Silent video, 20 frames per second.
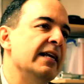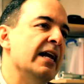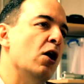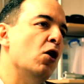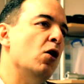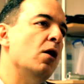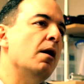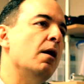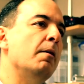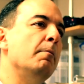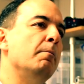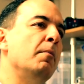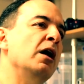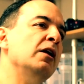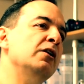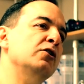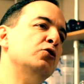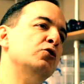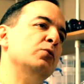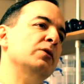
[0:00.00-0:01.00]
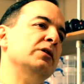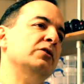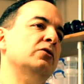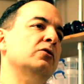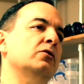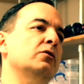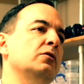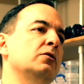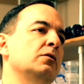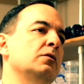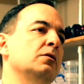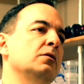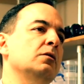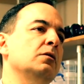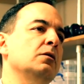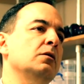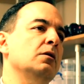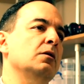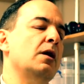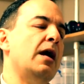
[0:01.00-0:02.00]
Now, monetarists
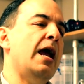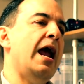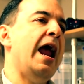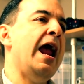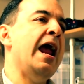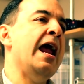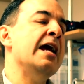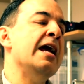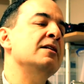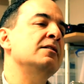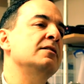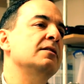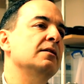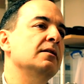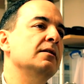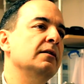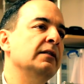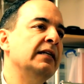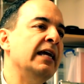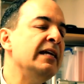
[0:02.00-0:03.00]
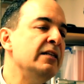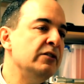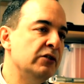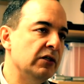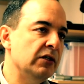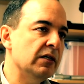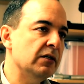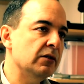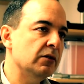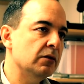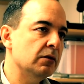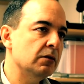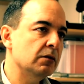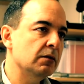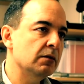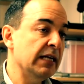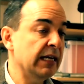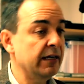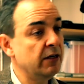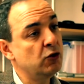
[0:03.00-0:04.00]
and
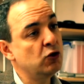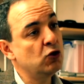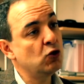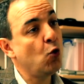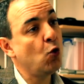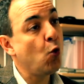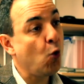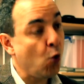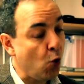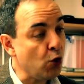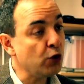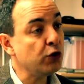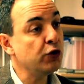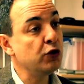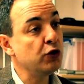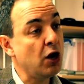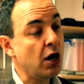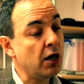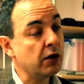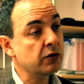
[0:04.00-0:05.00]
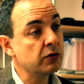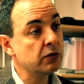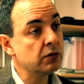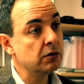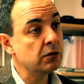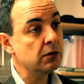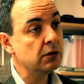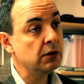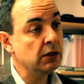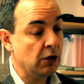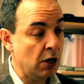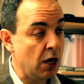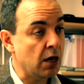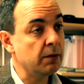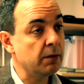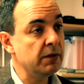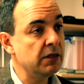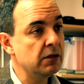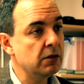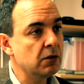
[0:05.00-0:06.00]
Keynesians, that is, orthodox
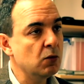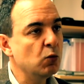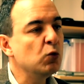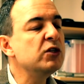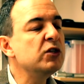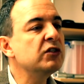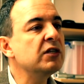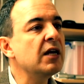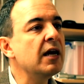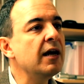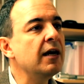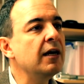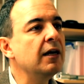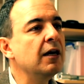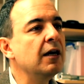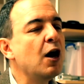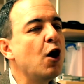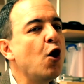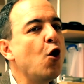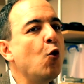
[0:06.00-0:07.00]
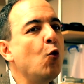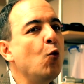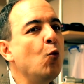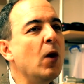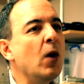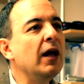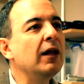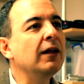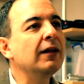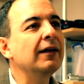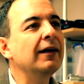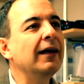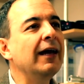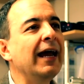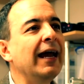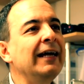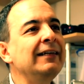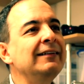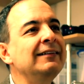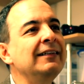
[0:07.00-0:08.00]
economists, would say, well,
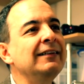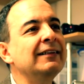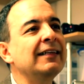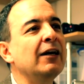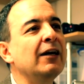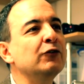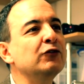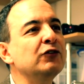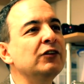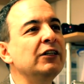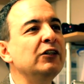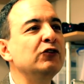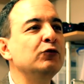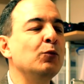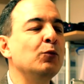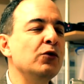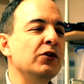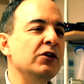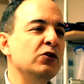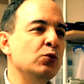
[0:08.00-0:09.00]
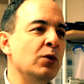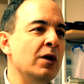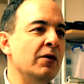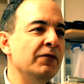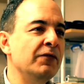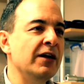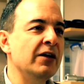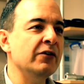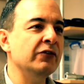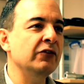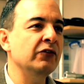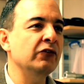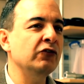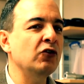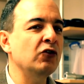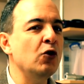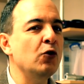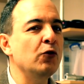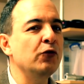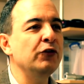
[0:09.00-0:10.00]
18,000 is more than 12,000,
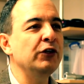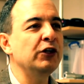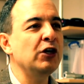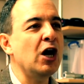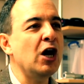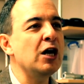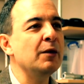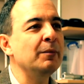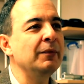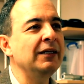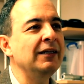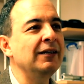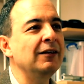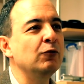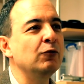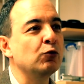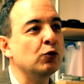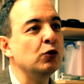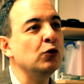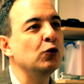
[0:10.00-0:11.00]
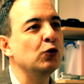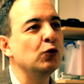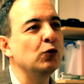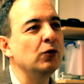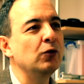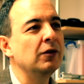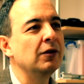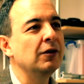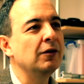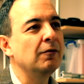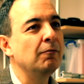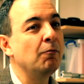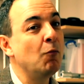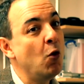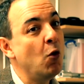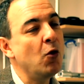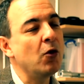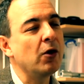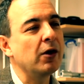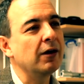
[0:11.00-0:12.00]
so the economy grew
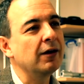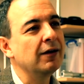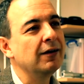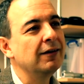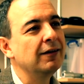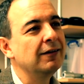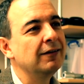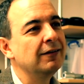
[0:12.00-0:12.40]
more.